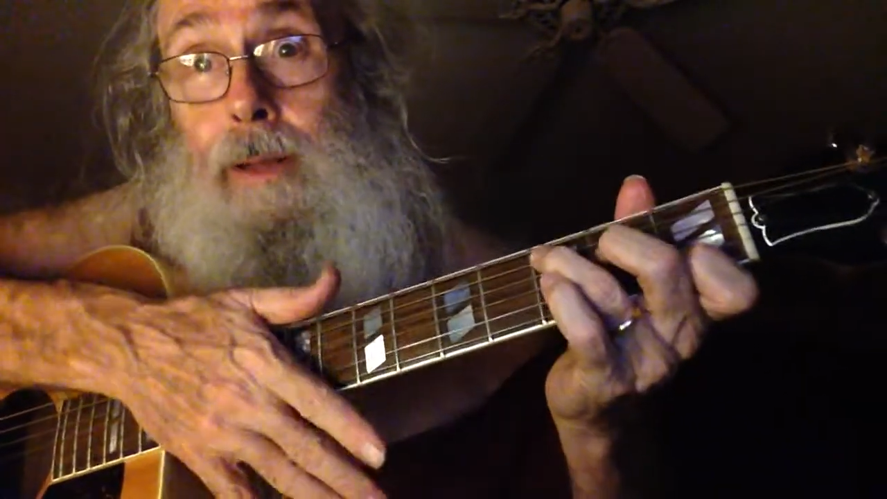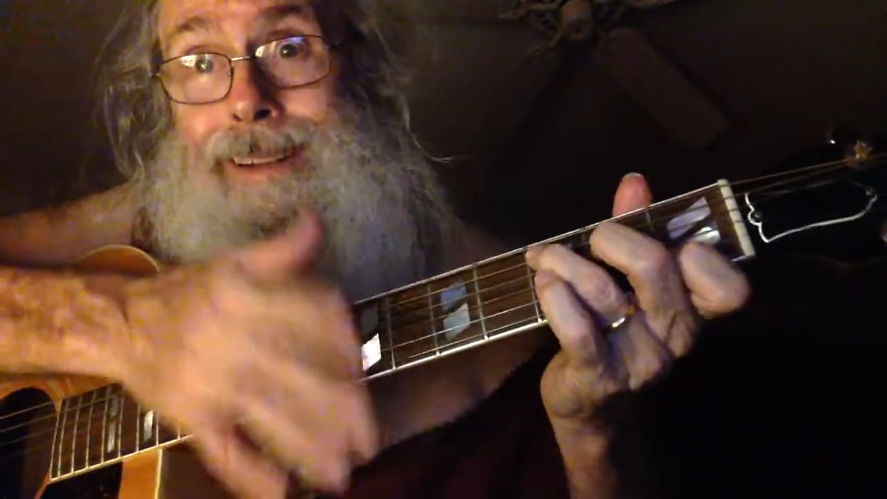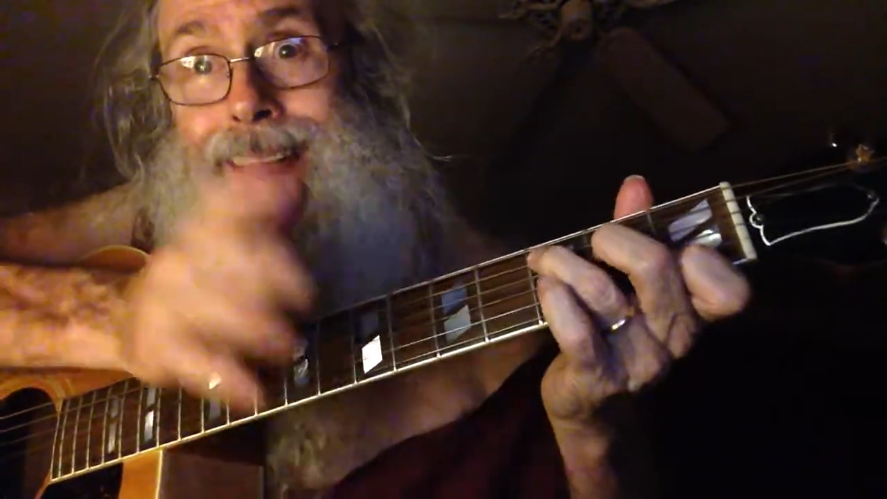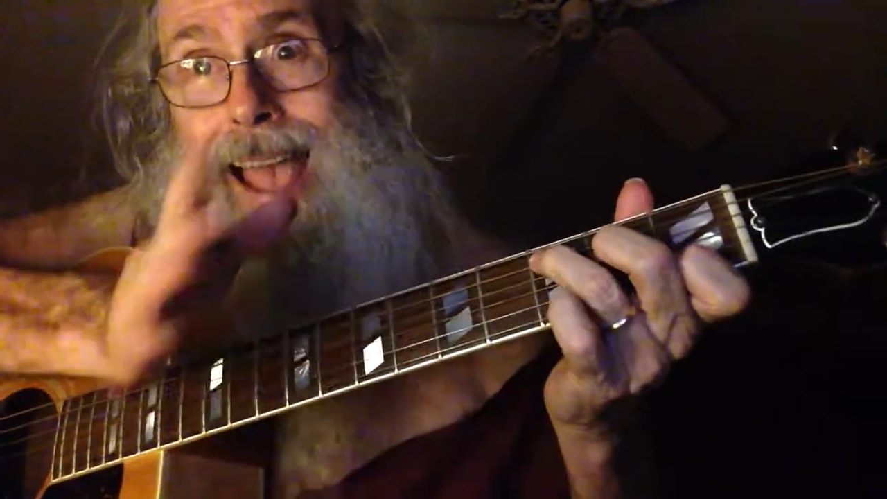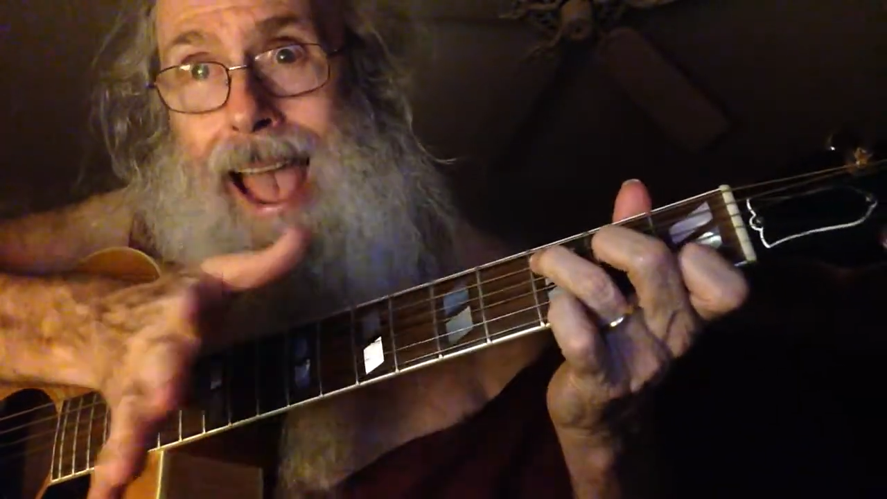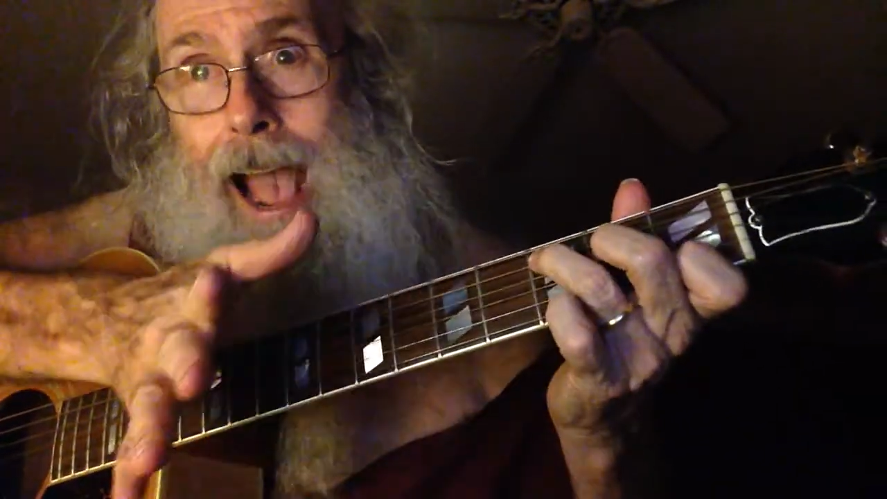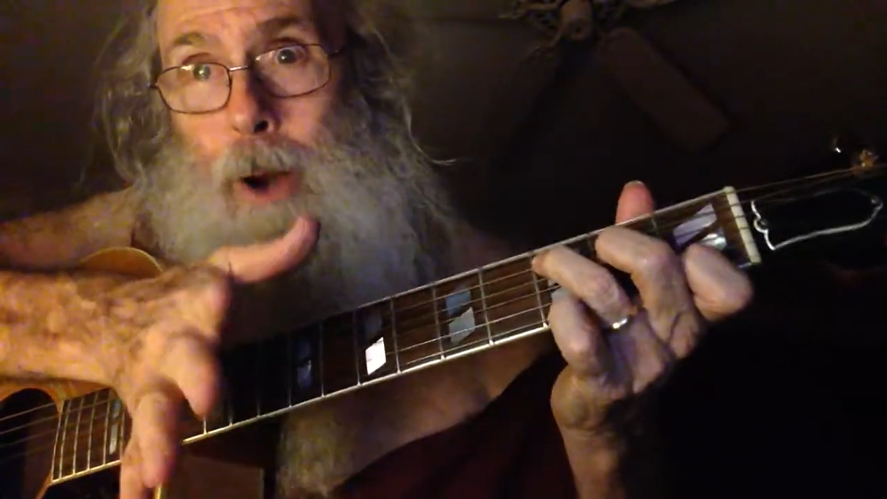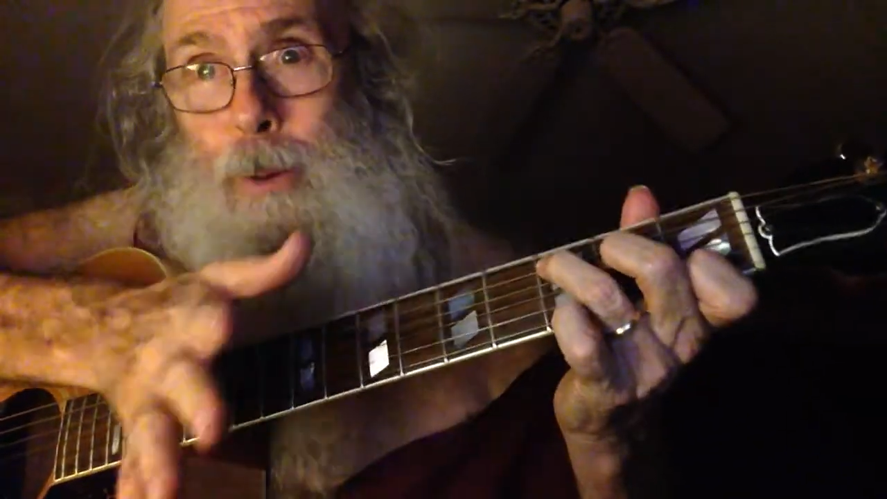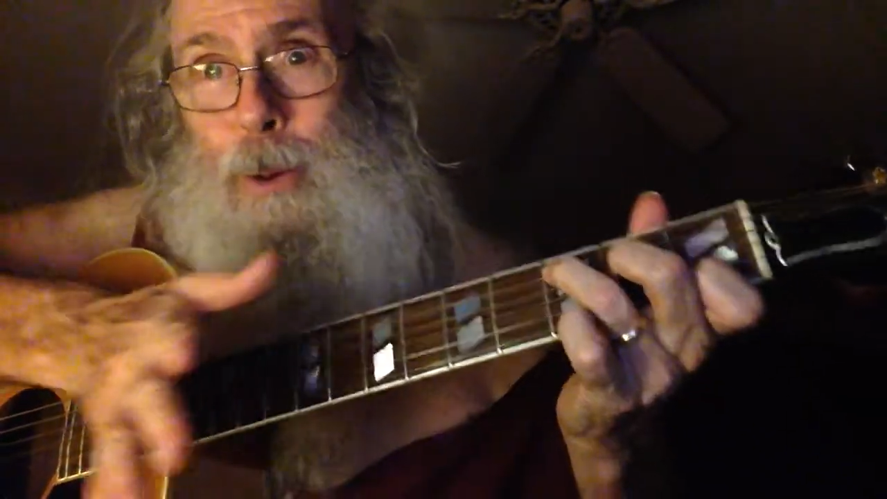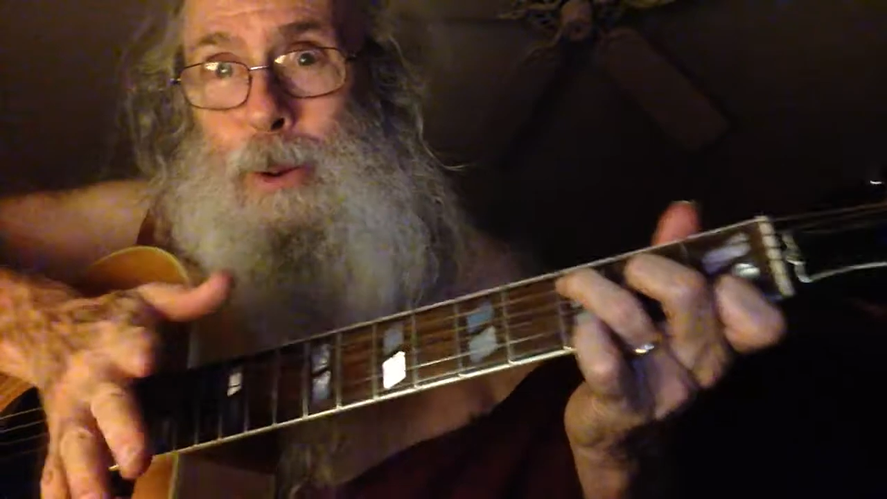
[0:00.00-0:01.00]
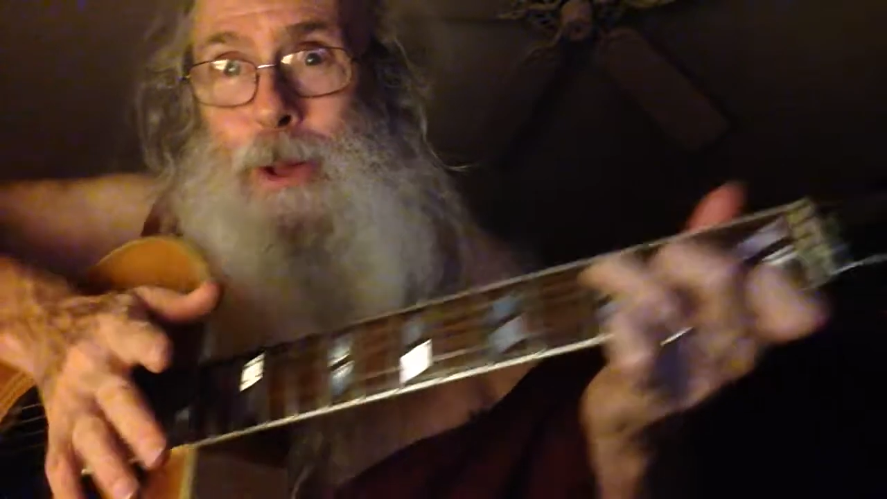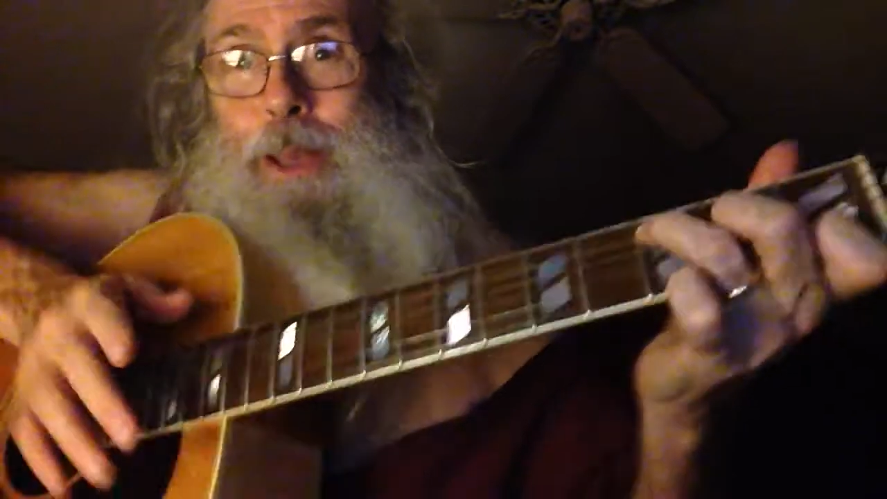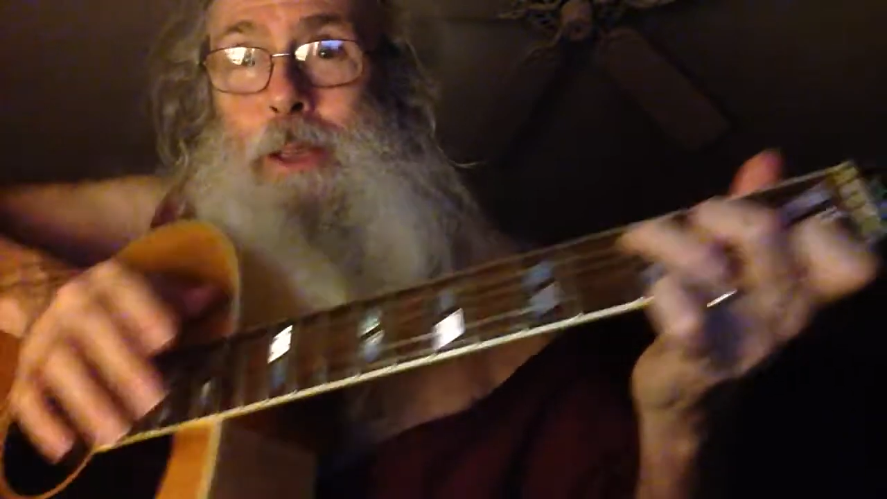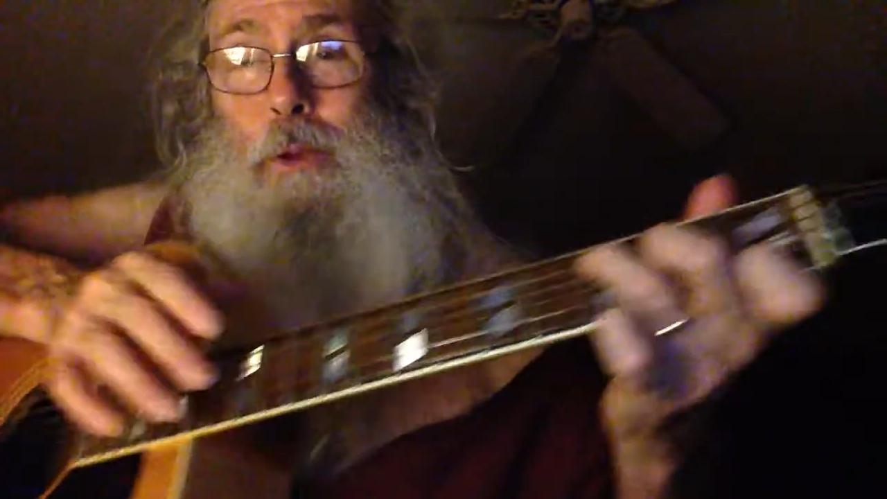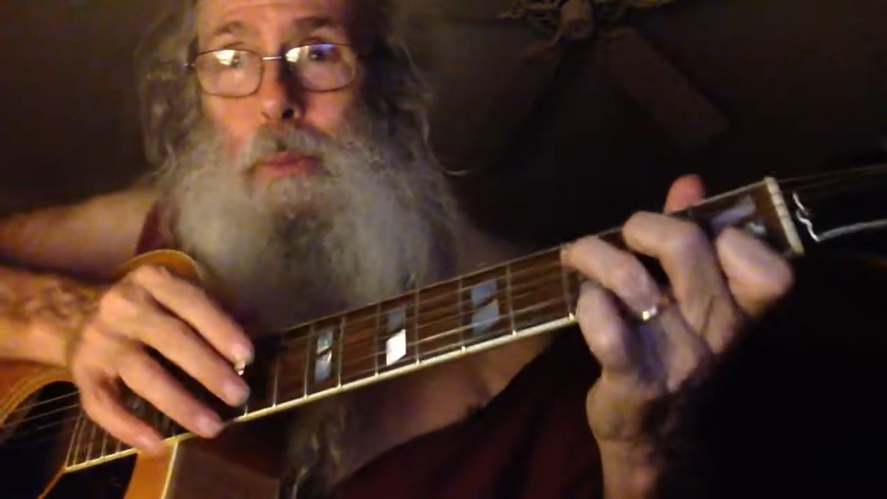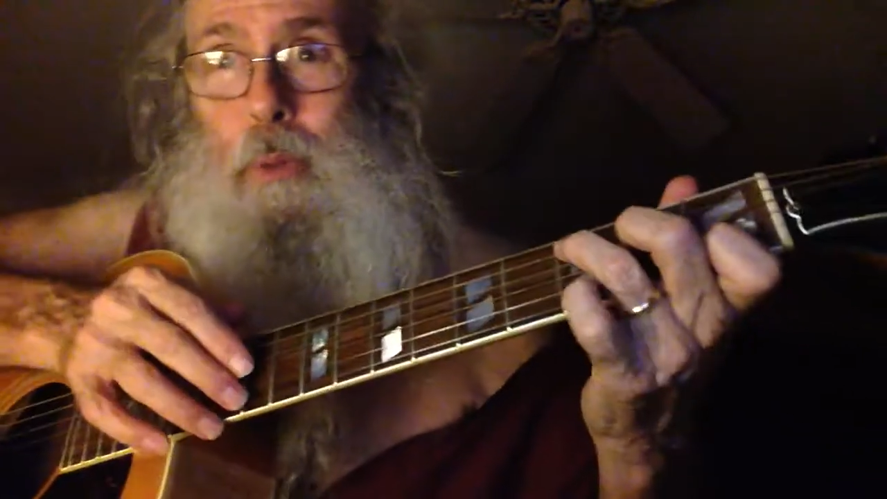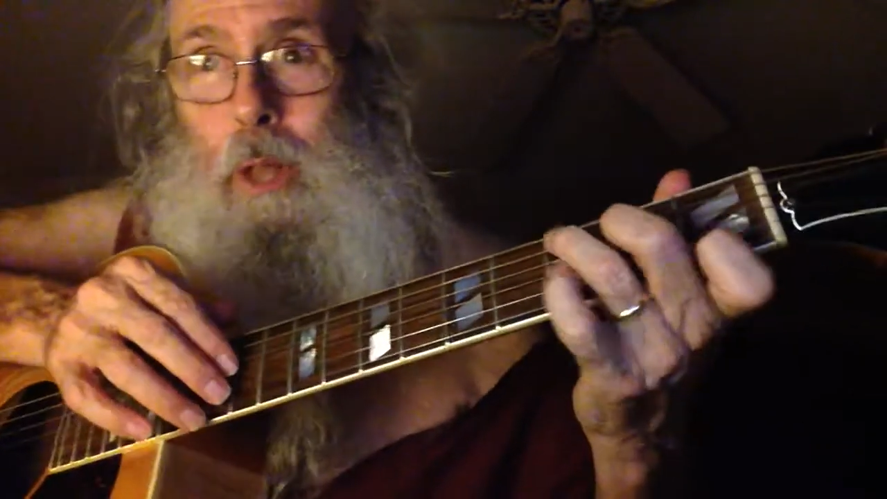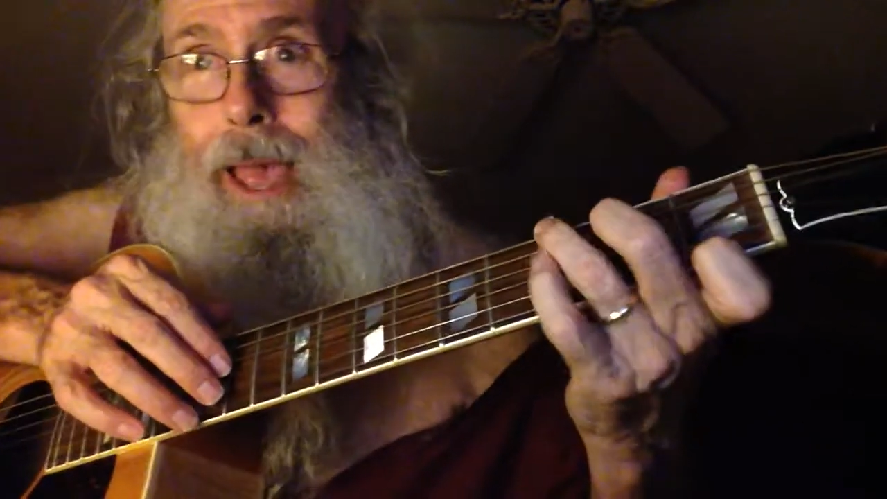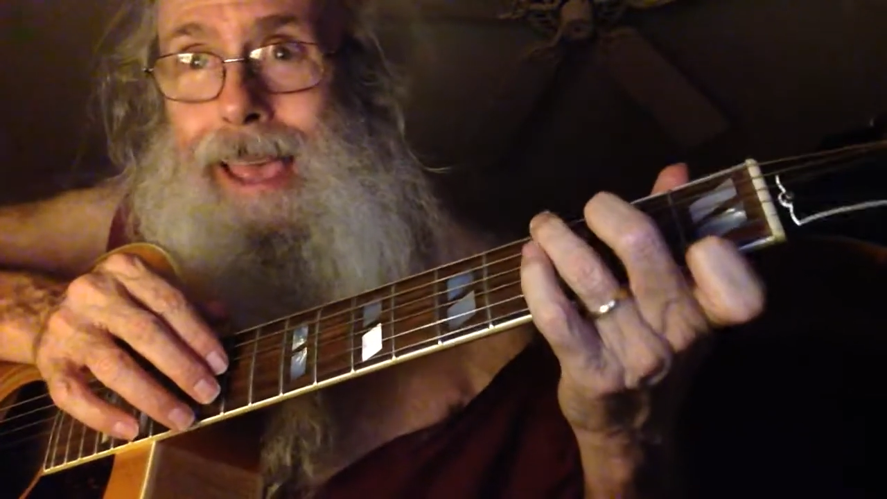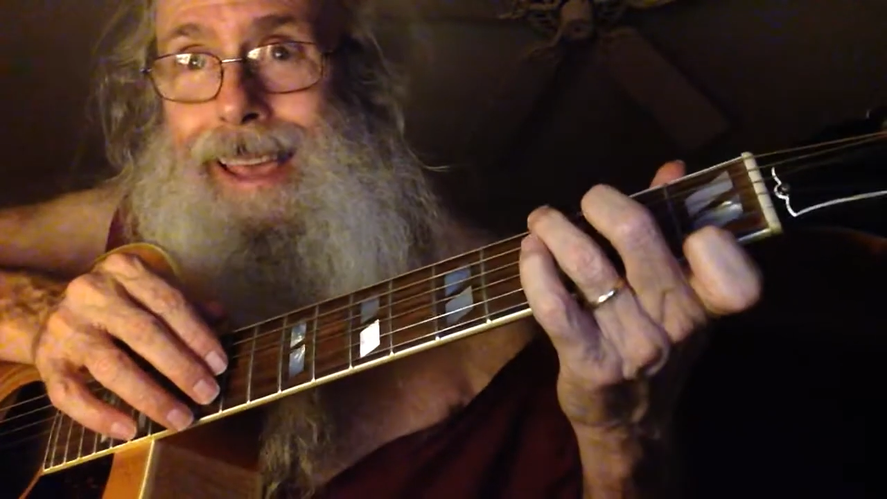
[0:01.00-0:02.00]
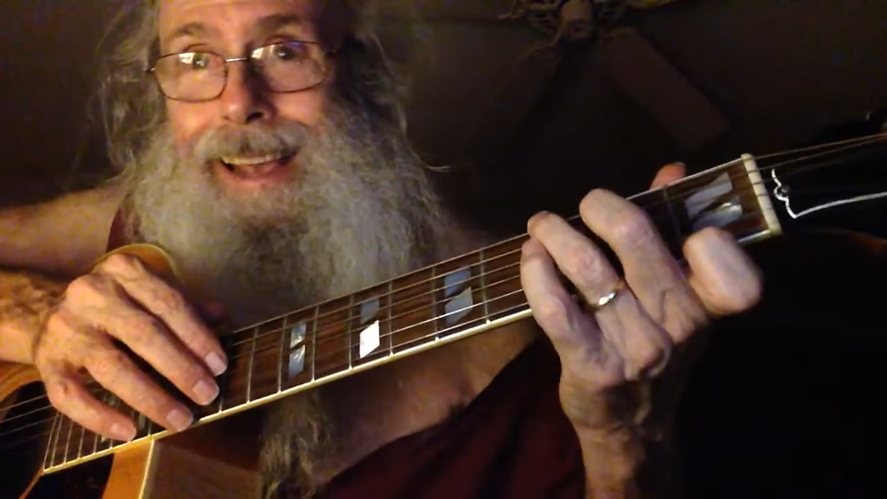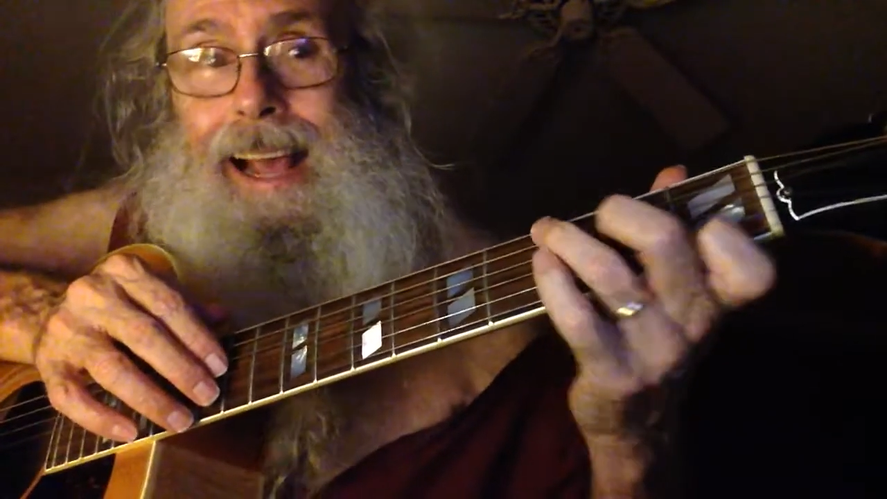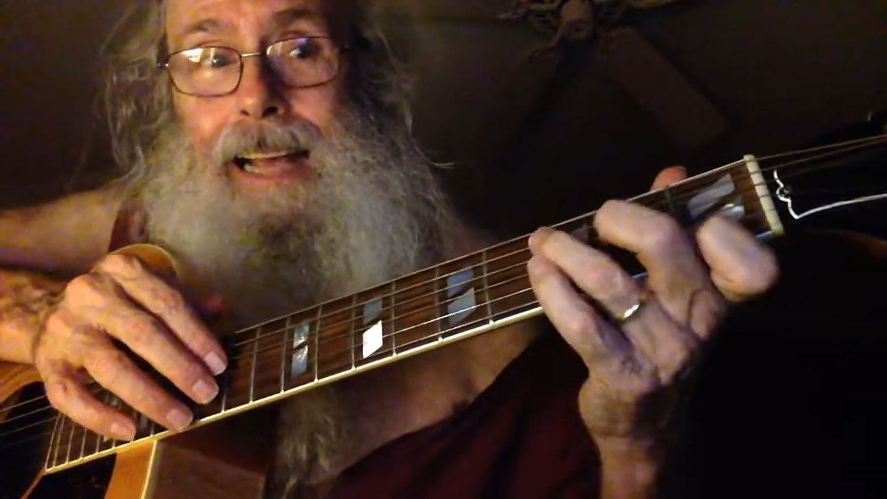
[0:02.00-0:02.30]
Now, you're playing